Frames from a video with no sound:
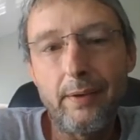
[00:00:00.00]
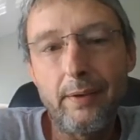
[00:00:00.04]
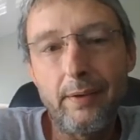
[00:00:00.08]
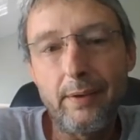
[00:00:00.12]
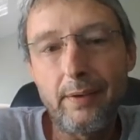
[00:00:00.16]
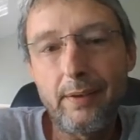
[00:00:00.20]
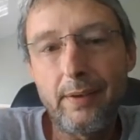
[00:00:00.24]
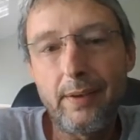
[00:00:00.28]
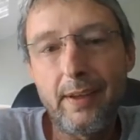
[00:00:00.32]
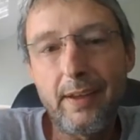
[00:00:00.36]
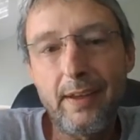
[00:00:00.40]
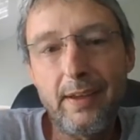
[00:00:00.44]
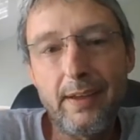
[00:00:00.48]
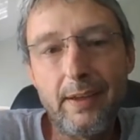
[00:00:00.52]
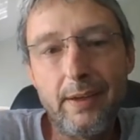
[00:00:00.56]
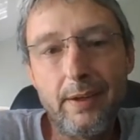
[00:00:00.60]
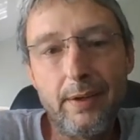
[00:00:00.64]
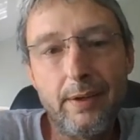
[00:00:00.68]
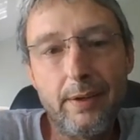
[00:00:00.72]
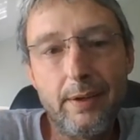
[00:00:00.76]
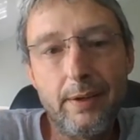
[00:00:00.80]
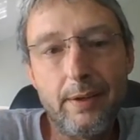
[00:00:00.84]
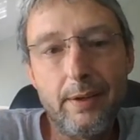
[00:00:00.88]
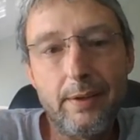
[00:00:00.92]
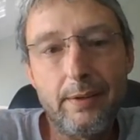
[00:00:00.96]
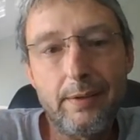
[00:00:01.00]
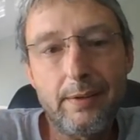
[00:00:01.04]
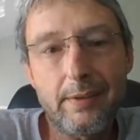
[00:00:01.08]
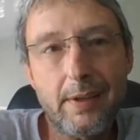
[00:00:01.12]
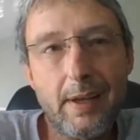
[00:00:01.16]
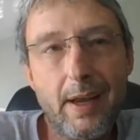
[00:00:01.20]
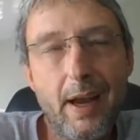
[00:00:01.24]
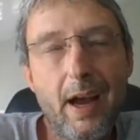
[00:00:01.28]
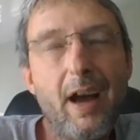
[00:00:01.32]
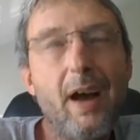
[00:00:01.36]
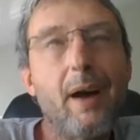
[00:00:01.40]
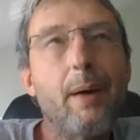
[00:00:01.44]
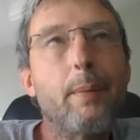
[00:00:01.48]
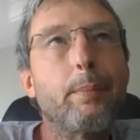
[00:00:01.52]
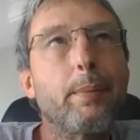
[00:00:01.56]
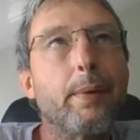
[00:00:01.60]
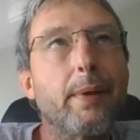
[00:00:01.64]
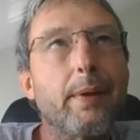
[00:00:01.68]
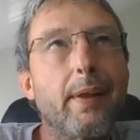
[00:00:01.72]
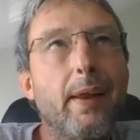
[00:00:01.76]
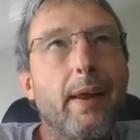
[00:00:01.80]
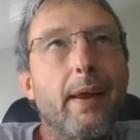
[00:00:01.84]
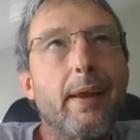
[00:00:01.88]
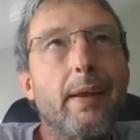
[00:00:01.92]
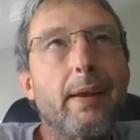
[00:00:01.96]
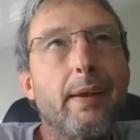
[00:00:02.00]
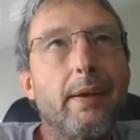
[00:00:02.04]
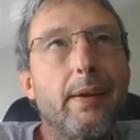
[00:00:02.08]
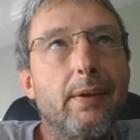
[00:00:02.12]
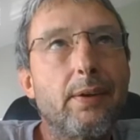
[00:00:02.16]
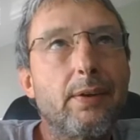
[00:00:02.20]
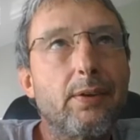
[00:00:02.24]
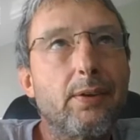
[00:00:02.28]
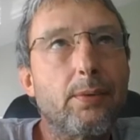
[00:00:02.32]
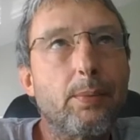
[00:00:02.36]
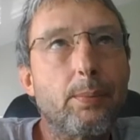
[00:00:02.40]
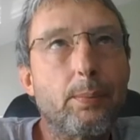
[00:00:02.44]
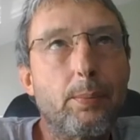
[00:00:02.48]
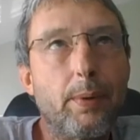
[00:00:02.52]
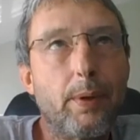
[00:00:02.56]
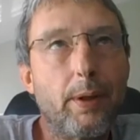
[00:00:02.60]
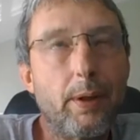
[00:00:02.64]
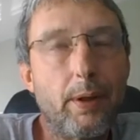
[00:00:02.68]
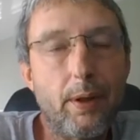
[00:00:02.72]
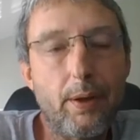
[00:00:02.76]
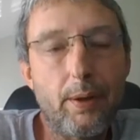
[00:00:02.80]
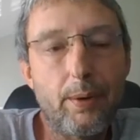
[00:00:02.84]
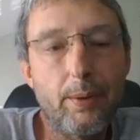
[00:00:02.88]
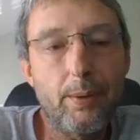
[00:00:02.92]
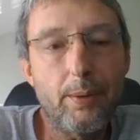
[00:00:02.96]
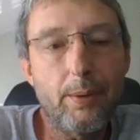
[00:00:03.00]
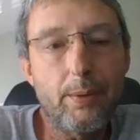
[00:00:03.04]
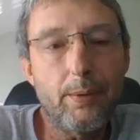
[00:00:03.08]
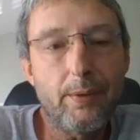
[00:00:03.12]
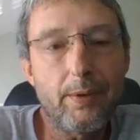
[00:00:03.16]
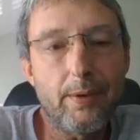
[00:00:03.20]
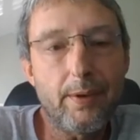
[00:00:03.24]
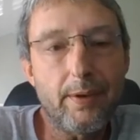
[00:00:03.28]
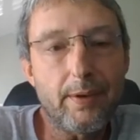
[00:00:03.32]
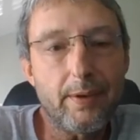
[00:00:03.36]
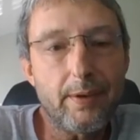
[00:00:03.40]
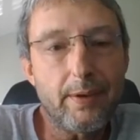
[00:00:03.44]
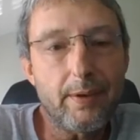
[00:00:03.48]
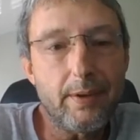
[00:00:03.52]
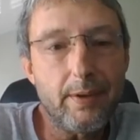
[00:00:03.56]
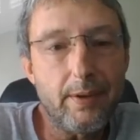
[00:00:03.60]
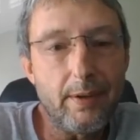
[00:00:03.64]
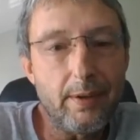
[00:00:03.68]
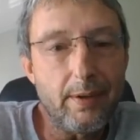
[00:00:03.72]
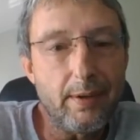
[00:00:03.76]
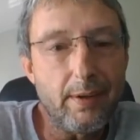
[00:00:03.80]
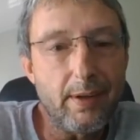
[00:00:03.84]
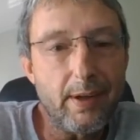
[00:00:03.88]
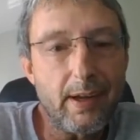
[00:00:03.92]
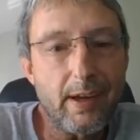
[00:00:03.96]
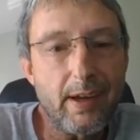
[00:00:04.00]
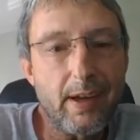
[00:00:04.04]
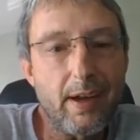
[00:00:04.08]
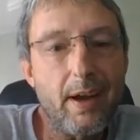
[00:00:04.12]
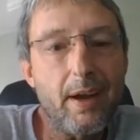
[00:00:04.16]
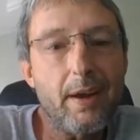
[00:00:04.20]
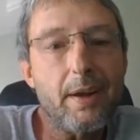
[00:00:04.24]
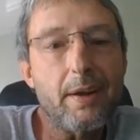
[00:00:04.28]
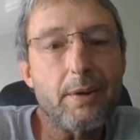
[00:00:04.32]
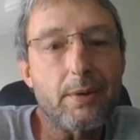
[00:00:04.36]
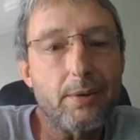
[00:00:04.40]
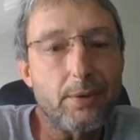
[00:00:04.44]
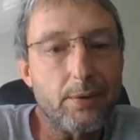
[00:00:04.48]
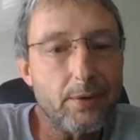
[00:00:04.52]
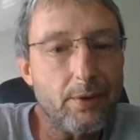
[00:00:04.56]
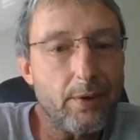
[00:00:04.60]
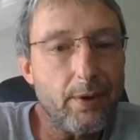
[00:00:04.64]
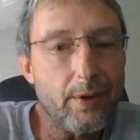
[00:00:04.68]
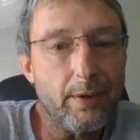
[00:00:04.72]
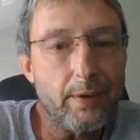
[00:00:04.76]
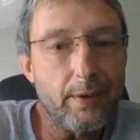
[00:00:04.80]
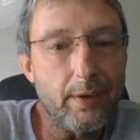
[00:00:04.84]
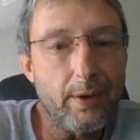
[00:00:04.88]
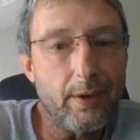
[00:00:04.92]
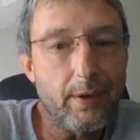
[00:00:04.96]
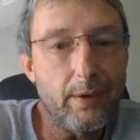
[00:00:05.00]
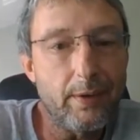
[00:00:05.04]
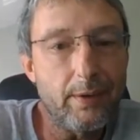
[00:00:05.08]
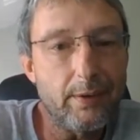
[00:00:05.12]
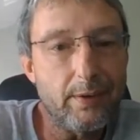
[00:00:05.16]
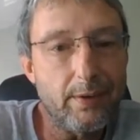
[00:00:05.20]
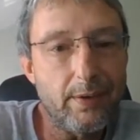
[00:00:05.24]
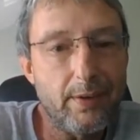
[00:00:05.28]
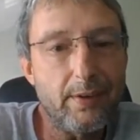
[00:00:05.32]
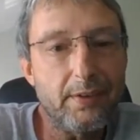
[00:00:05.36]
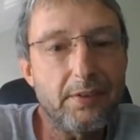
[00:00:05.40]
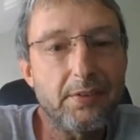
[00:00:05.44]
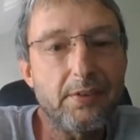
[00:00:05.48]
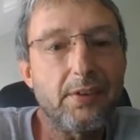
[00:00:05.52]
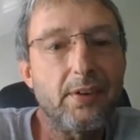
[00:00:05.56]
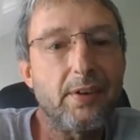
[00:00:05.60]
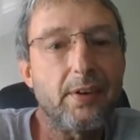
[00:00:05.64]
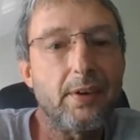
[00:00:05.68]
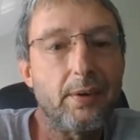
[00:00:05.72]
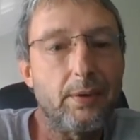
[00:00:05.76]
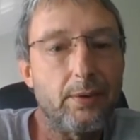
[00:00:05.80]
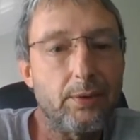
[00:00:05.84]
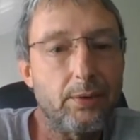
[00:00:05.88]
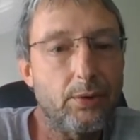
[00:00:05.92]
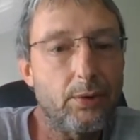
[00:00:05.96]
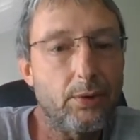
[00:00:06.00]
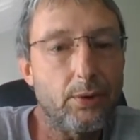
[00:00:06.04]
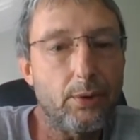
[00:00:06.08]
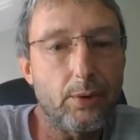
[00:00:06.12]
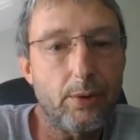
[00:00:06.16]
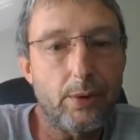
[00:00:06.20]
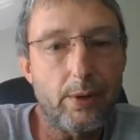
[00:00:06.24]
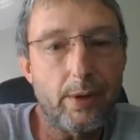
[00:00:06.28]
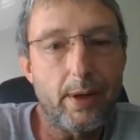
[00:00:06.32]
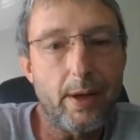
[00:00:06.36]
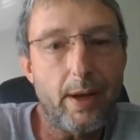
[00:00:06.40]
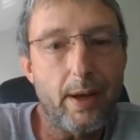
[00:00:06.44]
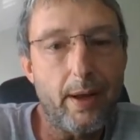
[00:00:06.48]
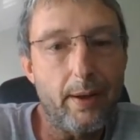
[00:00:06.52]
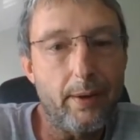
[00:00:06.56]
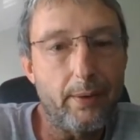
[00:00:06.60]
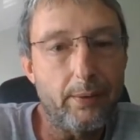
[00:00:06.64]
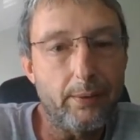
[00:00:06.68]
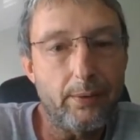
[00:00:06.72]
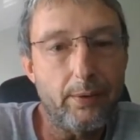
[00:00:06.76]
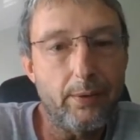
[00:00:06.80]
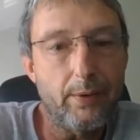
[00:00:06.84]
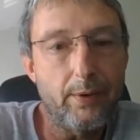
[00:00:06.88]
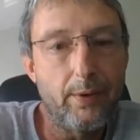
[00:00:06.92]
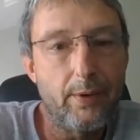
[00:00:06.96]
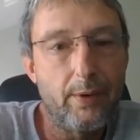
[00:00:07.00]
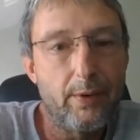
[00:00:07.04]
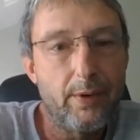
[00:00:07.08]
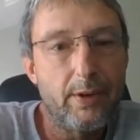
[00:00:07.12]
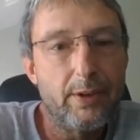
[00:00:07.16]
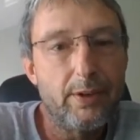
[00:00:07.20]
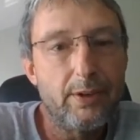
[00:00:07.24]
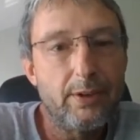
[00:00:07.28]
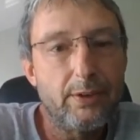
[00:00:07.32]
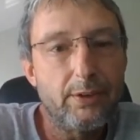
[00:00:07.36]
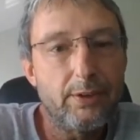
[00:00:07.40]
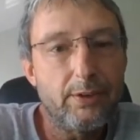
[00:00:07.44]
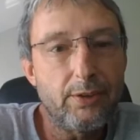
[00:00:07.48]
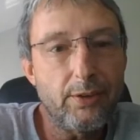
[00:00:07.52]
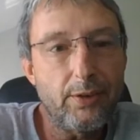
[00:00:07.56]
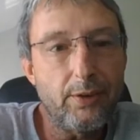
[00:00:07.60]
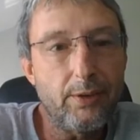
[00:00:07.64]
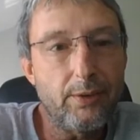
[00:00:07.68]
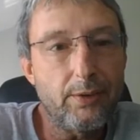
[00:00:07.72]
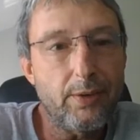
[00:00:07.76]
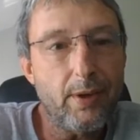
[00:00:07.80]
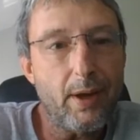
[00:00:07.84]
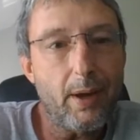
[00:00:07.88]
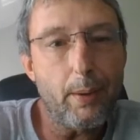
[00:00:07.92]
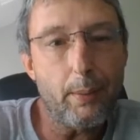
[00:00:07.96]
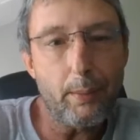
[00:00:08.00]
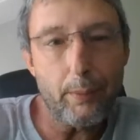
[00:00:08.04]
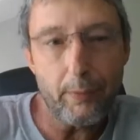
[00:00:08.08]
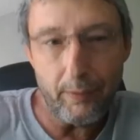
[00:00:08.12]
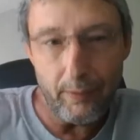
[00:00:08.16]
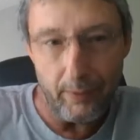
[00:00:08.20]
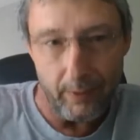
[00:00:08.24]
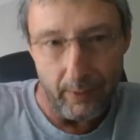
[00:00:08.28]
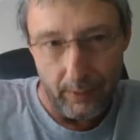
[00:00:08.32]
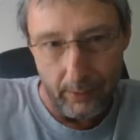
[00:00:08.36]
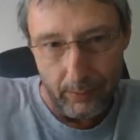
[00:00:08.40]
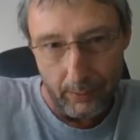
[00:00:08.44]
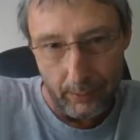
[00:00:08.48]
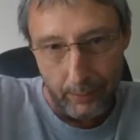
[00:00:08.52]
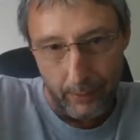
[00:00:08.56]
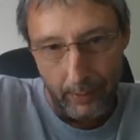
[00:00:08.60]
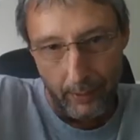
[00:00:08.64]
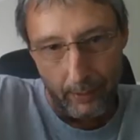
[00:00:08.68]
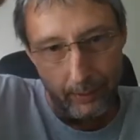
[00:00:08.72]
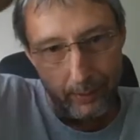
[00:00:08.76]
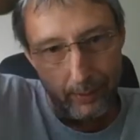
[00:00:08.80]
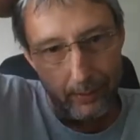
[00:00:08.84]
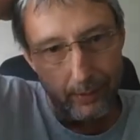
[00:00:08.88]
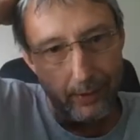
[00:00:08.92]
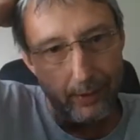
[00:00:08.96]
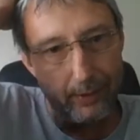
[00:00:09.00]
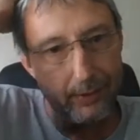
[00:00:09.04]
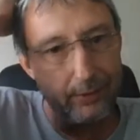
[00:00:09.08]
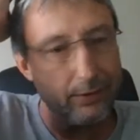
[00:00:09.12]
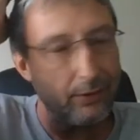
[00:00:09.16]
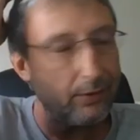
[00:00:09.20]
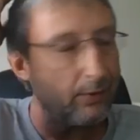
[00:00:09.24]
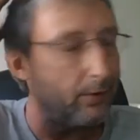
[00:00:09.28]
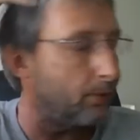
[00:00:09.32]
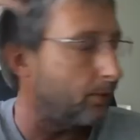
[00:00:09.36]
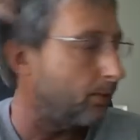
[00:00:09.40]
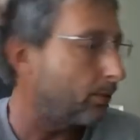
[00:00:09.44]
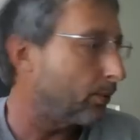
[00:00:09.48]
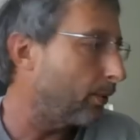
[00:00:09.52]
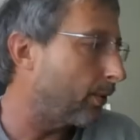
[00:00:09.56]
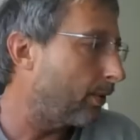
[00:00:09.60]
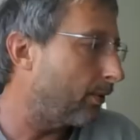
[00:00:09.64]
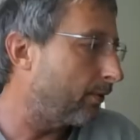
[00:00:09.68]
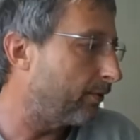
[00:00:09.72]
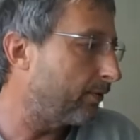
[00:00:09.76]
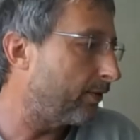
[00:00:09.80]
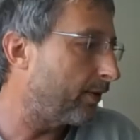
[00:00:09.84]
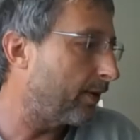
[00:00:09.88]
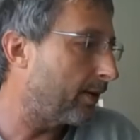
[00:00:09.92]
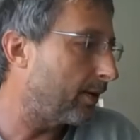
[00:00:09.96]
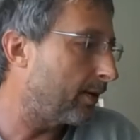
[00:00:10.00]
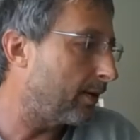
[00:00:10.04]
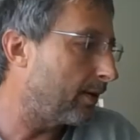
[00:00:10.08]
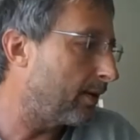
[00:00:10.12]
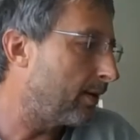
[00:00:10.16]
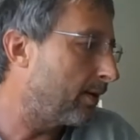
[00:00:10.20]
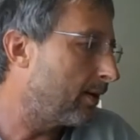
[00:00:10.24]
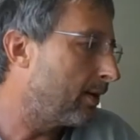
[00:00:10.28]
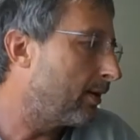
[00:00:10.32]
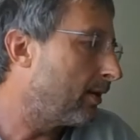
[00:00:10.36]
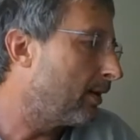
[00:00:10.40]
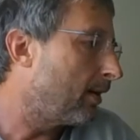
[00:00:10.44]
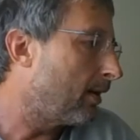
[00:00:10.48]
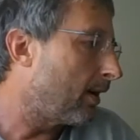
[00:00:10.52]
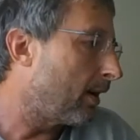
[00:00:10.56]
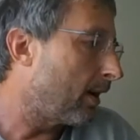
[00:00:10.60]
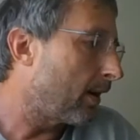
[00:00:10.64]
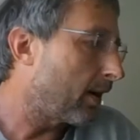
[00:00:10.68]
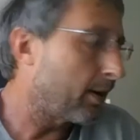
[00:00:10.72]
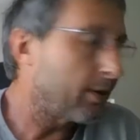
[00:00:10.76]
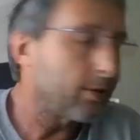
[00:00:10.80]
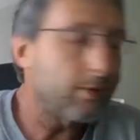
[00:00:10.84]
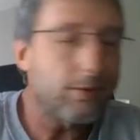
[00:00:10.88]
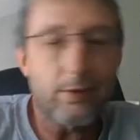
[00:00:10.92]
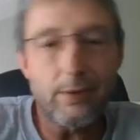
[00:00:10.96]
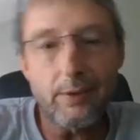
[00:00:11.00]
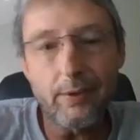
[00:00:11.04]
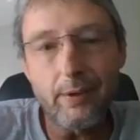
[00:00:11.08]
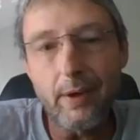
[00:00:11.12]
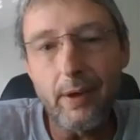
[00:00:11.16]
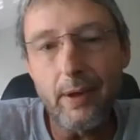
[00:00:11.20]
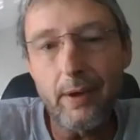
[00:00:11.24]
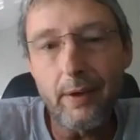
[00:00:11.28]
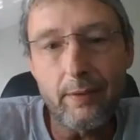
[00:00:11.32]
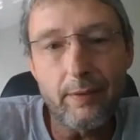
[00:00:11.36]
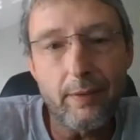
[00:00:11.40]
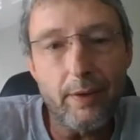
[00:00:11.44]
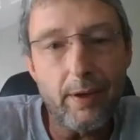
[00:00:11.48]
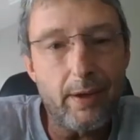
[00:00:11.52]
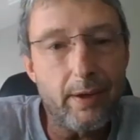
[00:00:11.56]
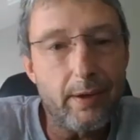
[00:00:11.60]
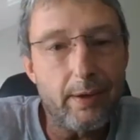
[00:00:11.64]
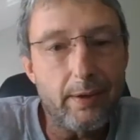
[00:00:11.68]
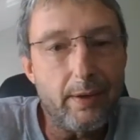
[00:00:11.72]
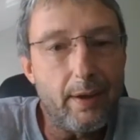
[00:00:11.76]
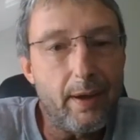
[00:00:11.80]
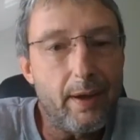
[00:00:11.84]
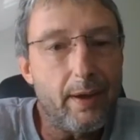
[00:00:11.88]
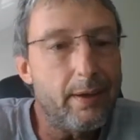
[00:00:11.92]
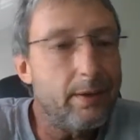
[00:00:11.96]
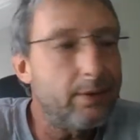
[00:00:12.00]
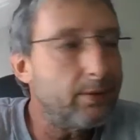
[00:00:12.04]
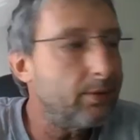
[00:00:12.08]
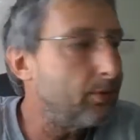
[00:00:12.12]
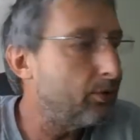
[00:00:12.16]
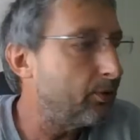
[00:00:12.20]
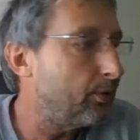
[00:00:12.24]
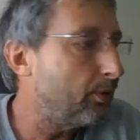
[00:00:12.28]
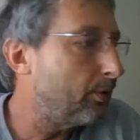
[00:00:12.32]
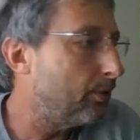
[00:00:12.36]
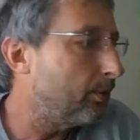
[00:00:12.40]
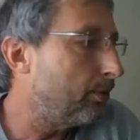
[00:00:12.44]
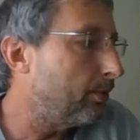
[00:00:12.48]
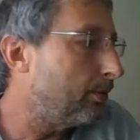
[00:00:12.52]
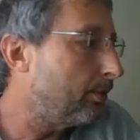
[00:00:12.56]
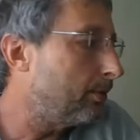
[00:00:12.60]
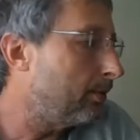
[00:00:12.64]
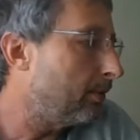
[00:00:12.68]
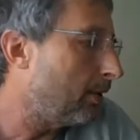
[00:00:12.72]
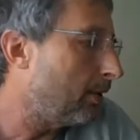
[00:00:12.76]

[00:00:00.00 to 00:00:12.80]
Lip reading: The top of that is below the gutters on this single story house. So the top of it's probably less than 12 feet. I also have a Yaesu